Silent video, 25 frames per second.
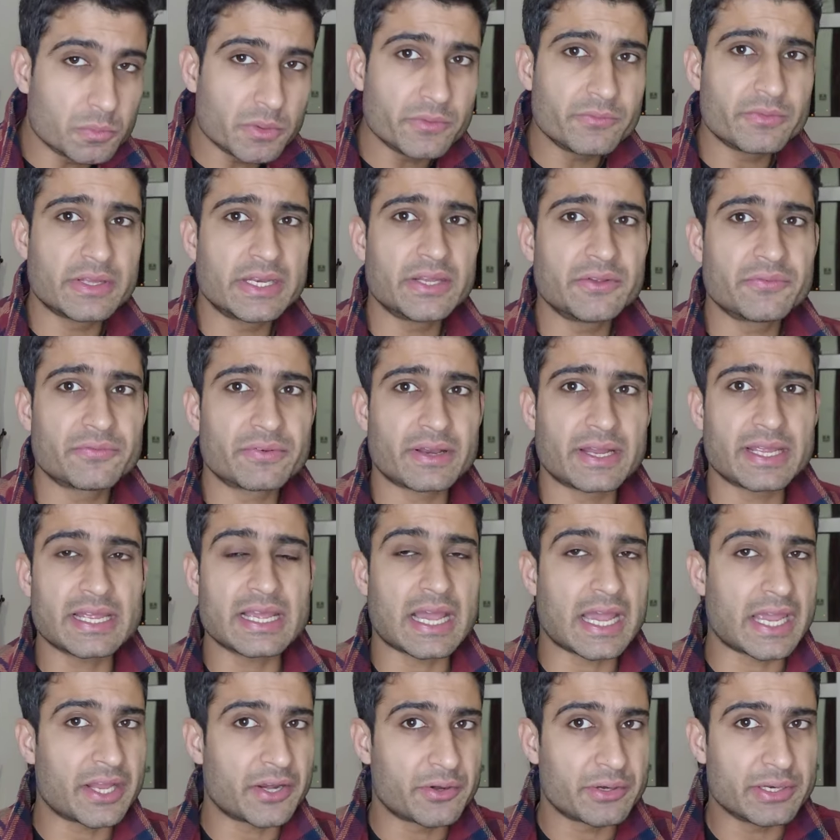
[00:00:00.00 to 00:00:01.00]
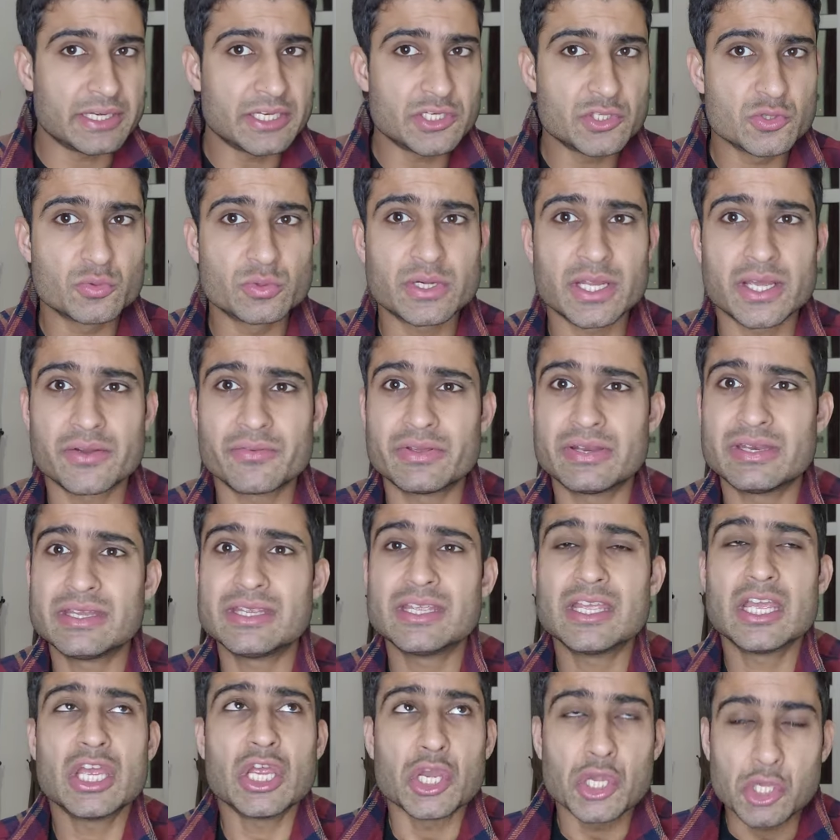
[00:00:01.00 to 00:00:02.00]
To be very frank, I really don't have
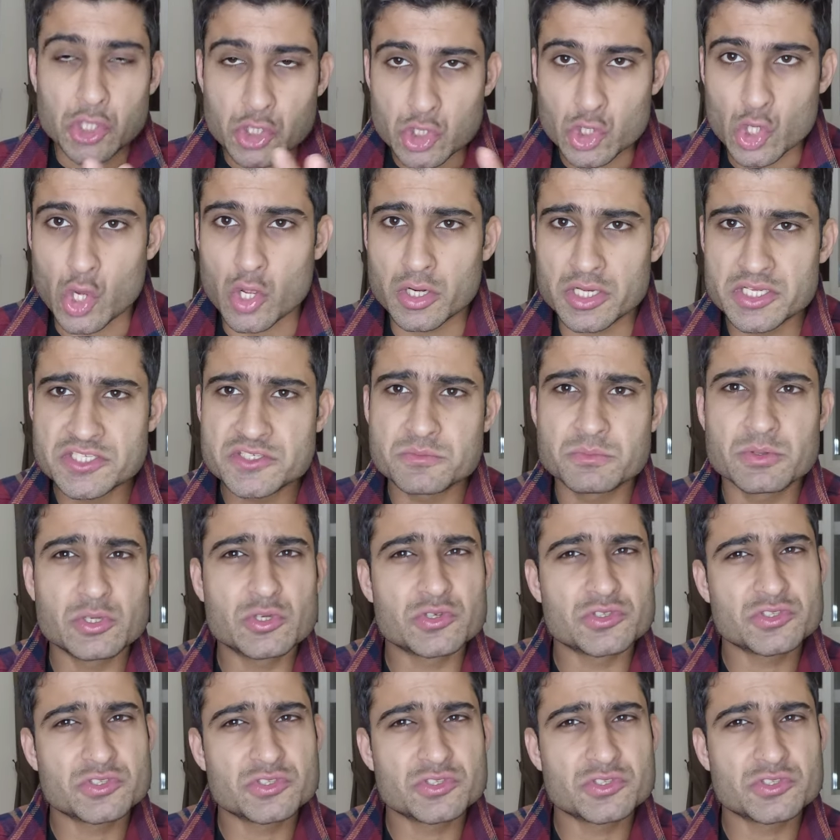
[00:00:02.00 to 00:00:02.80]
any knowledge,